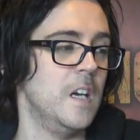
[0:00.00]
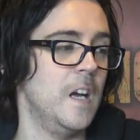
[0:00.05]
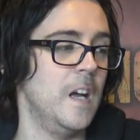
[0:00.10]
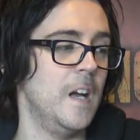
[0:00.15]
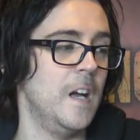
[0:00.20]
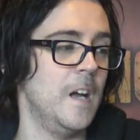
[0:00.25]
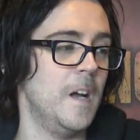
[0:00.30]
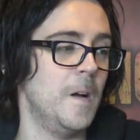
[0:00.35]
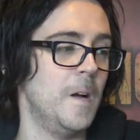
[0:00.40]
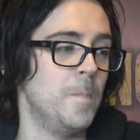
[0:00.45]

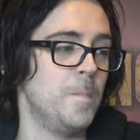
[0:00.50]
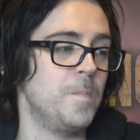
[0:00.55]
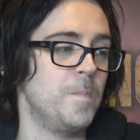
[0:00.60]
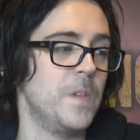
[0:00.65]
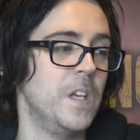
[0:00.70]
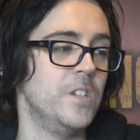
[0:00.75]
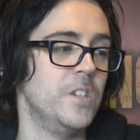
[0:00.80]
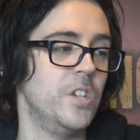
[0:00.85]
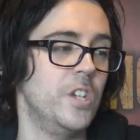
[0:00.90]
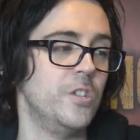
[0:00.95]

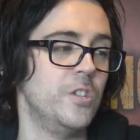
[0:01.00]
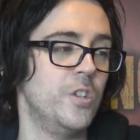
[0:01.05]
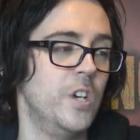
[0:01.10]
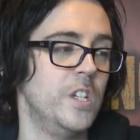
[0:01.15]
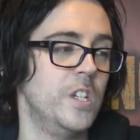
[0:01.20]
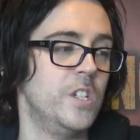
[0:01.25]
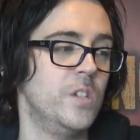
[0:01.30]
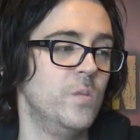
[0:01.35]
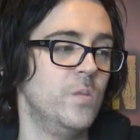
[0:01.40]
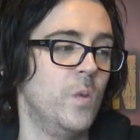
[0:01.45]
It's
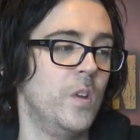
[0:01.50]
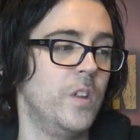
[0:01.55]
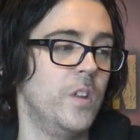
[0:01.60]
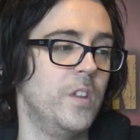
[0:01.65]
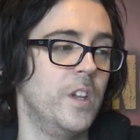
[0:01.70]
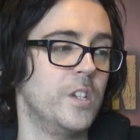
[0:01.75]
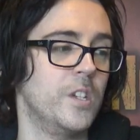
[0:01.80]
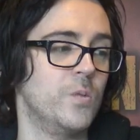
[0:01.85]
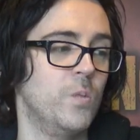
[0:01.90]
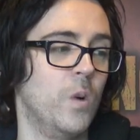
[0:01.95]
interesting whether
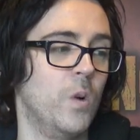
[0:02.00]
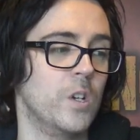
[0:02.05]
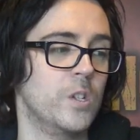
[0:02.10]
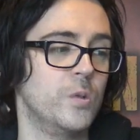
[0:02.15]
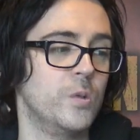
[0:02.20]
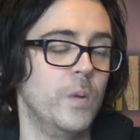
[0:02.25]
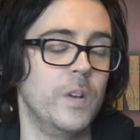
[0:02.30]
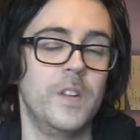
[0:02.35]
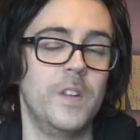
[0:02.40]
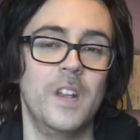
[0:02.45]
this
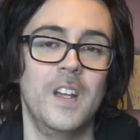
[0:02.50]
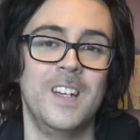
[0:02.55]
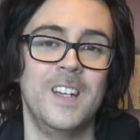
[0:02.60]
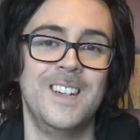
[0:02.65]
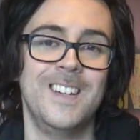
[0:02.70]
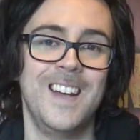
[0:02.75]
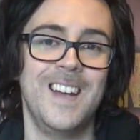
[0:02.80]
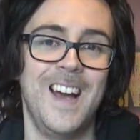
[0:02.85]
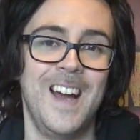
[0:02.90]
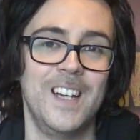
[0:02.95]
works with
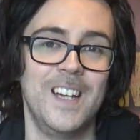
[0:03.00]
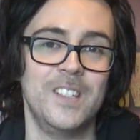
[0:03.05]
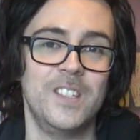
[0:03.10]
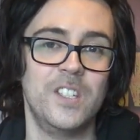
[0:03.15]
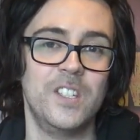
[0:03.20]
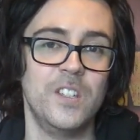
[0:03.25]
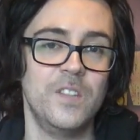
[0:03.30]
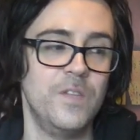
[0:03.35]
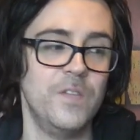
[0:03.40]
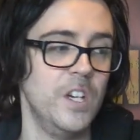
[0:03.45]

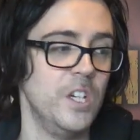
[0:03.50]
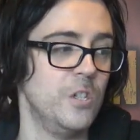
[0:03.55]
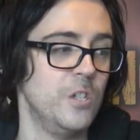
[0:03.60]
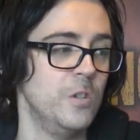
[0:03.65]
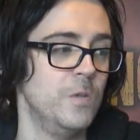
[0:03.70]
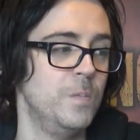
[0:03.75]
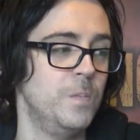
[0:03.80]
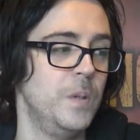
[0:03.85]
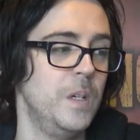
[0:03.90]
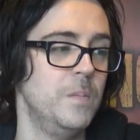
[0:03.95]
enhanced
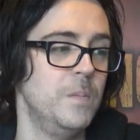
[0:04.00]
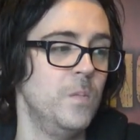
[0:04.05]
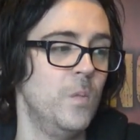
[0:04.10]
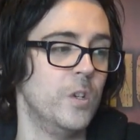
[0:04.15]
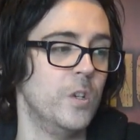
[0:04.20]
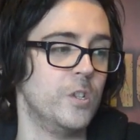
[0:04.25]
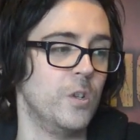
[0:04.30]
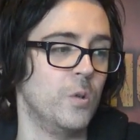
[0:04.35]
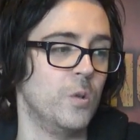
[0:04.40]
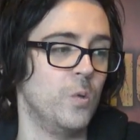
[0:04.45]
invasion beam,
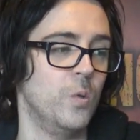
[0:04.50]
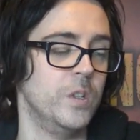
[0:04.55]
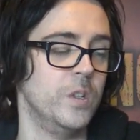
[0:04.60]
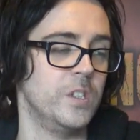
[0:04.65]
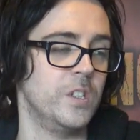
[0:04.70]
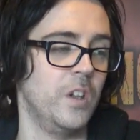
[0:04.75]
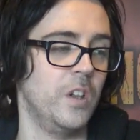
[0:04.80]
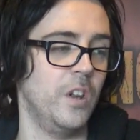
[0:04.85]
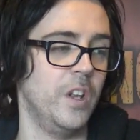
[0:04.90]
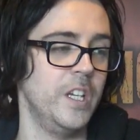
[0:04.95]
which I'll go
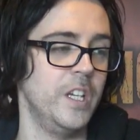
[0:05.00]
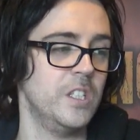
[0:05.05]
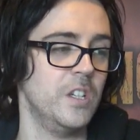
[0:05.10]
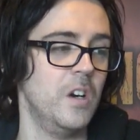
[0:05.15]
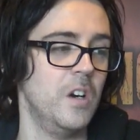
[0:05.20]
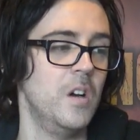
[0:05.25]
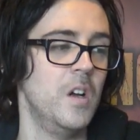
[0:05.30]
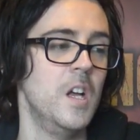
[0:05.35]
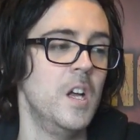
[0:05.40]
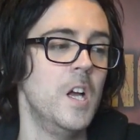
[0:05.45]
into
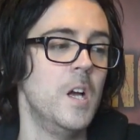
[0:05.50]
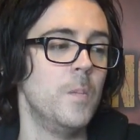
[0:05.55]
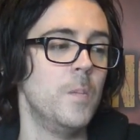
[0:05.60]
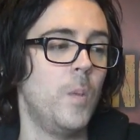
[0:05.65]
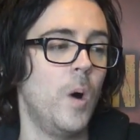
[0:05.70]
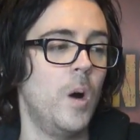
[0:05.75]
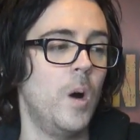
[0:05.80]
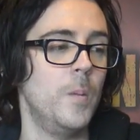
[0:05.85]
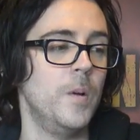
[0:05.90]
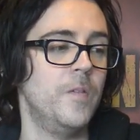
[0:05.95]
later.
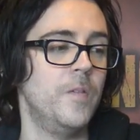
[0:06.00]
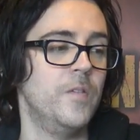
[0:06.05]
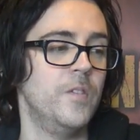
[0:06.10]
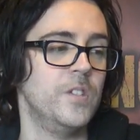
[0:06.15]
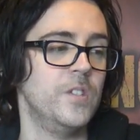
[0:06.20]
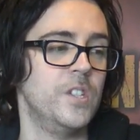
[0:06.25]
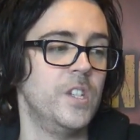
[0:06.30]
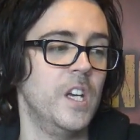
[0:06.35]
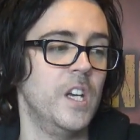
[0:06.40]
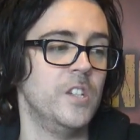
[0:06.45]
Part of
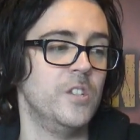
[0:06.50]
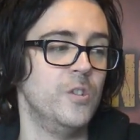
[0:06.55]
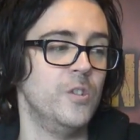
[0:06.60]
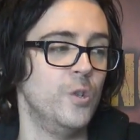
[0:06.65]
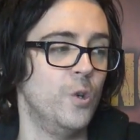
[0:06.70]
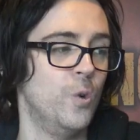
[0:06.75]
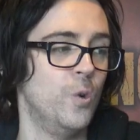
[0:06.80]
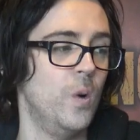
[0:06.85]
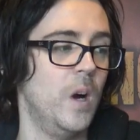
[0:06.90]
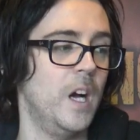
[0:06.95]
me says
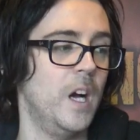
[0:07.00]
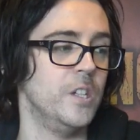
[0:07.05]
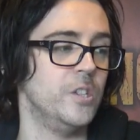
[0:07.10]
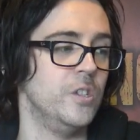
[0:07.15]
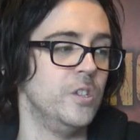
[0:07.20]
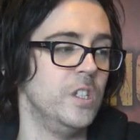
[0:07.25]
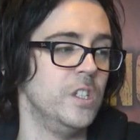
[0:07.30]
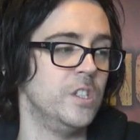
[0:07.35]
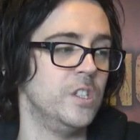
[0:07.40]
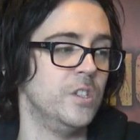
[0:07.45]
no,
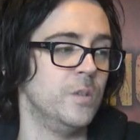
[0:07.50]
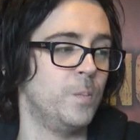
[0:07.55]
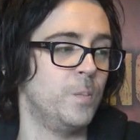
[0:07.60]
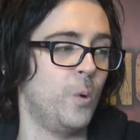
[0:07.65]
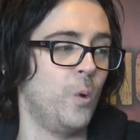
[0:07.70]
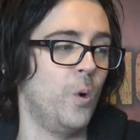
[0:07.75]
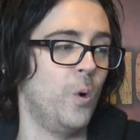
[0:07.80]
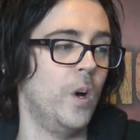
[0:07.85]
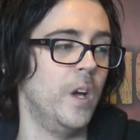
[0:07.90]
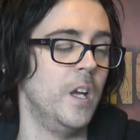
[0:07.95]
as you need to
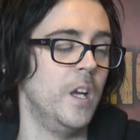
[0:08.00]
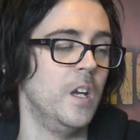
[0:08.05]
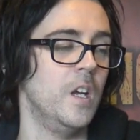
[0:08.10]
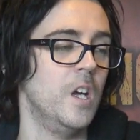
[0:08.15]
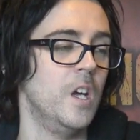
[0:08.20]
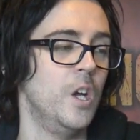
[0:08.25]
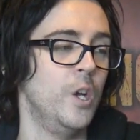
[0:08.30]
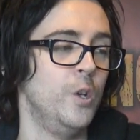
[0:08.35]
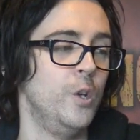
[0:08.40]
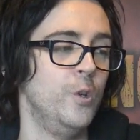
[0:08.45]
deploy
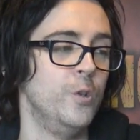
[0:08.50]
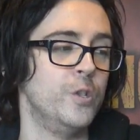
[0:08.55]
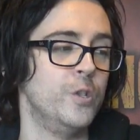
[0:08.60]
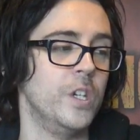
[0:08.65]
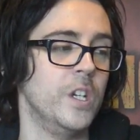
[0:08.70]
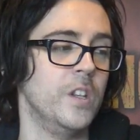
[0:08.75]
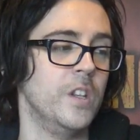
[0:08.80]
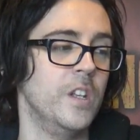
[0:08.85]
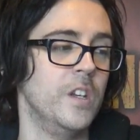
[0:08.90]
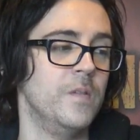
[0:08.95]

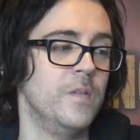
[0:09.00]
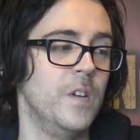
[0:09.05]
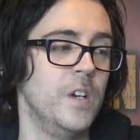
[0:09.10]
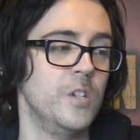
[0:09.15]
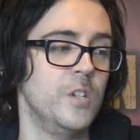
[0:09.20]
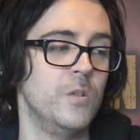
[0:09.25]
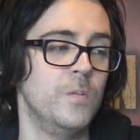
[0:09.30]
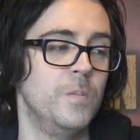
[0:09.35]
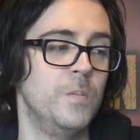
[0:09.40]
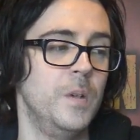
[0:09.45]
using the
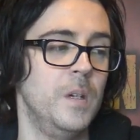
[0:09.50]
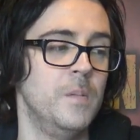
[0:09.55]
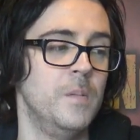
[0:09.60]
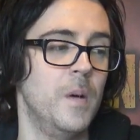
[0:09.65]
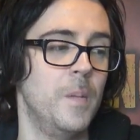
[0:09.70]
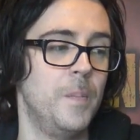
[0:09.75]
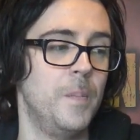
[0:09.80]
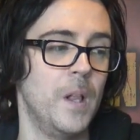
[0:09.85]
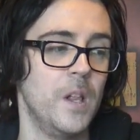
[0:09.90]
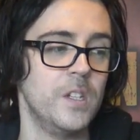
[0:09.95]
invasion
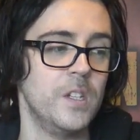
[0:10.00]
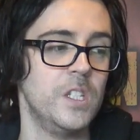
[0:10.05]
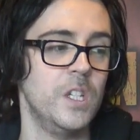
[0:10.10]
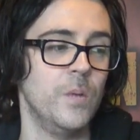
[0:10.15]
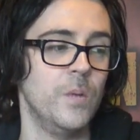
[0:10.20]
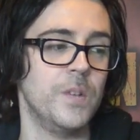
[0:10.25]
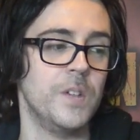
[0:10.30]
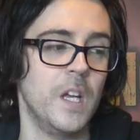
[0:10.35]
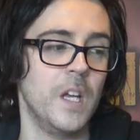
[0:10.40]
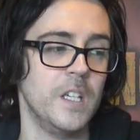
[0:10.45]
beam
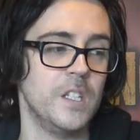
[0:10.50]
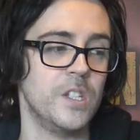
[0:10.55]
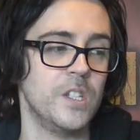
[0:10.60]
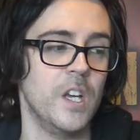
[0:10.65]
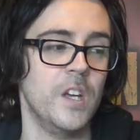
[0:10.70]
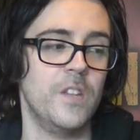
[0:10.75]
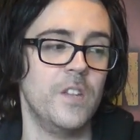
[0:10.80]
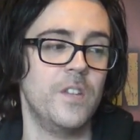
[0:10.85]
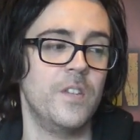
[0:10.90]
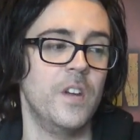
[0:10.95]
ability with Night
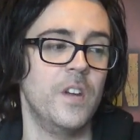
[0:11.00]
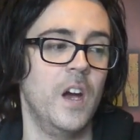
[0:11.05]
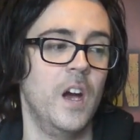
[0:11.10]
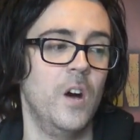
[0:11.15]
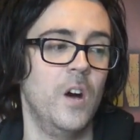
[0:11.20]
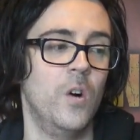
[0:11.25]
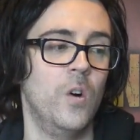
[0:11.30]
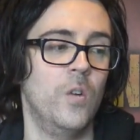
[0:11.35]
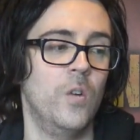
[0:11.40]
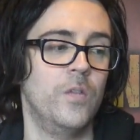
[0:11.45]
Scythe
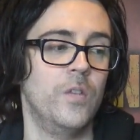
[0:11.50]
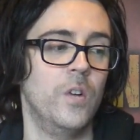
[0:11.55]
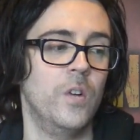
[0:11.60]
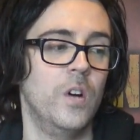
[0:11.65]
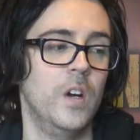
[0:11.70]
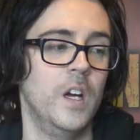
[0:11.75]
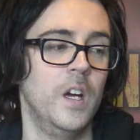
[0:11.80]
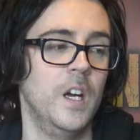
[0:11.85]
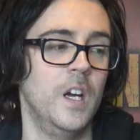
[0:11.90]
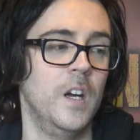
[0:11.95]
or
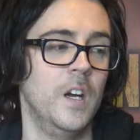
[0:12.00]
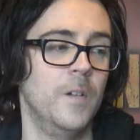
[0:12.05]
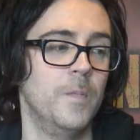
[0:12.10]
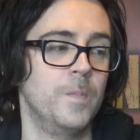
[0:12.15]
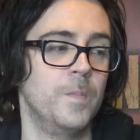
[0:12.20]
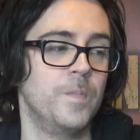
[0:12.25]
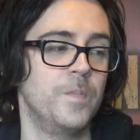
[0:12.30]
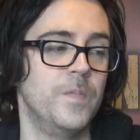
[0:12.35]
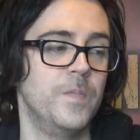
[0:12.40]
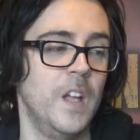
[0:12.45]
the
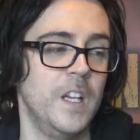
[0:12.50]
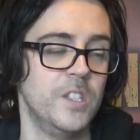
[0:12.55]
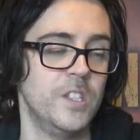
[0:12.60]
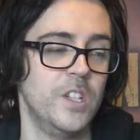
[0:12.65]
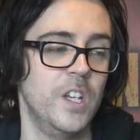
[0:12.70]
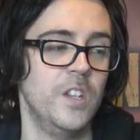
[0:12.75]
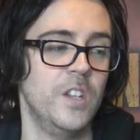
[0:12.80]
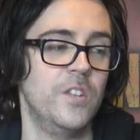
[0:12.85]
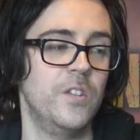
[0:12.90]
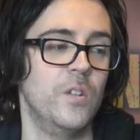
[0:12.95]

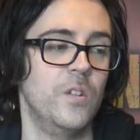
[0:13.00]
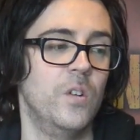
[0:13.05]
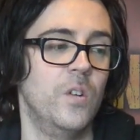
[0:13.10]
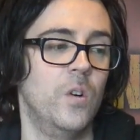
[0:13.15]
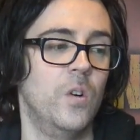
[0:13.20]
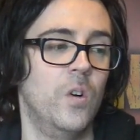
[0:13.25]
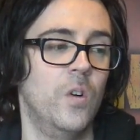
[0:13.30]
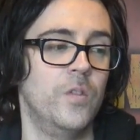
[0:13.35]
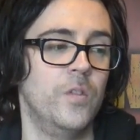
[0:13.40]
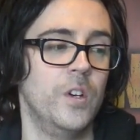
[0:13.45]

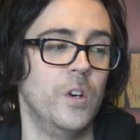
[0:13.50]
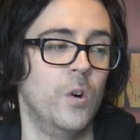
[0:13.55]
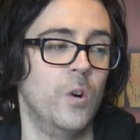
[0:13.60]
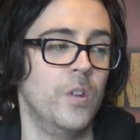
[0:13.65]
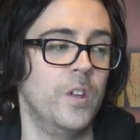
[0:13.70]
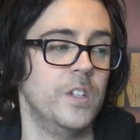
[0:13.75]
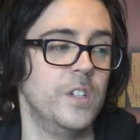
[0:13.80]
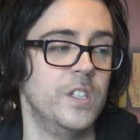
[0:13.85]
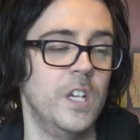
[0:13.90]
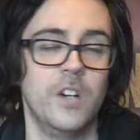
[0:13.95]

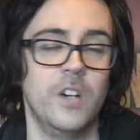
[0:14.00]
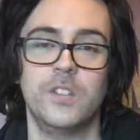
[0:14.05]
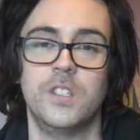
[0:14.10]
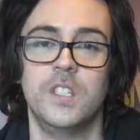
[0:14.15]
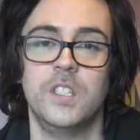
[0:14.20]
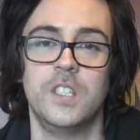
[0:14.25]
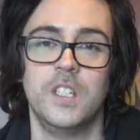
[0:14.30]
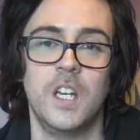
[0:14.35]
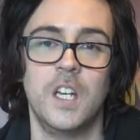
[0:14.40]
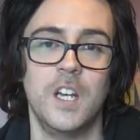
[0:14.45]

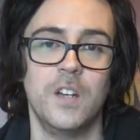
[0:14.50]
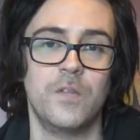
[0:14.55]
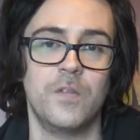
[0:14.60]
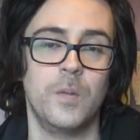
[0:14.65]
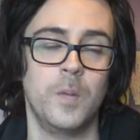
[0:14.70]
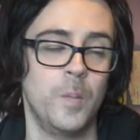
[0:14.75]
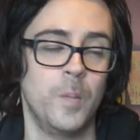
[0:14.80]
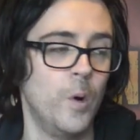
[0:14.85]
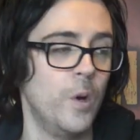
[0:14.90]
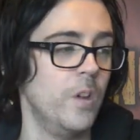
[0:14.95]
Eternity Gate
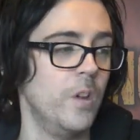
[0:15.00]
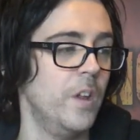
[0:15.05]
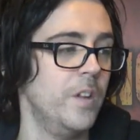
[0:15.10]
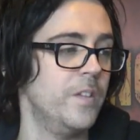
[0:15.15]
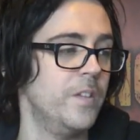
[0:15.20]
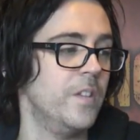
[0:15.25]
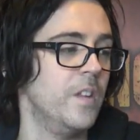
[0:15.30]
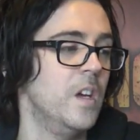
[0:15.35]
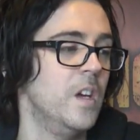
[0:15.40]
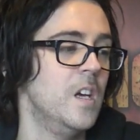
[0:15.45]
from the
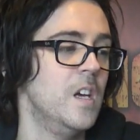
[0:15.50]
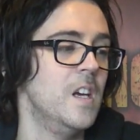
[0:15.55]
monolith.